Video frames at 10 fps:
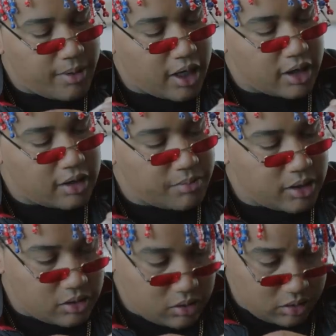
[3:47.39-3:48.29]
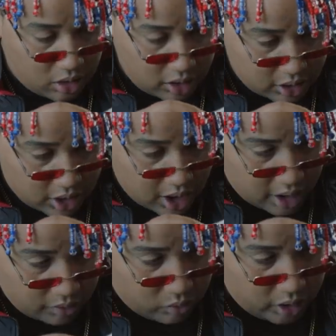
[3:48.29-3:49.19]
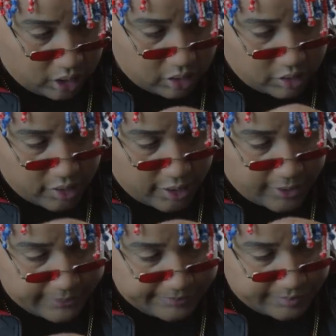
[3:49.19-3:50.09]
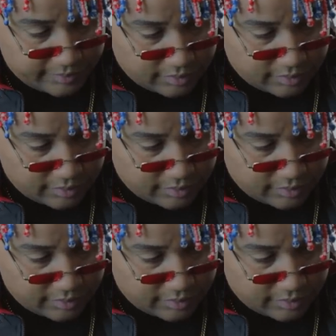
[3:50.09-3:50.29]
I mean, I got the big two dogs, God and we, straight up.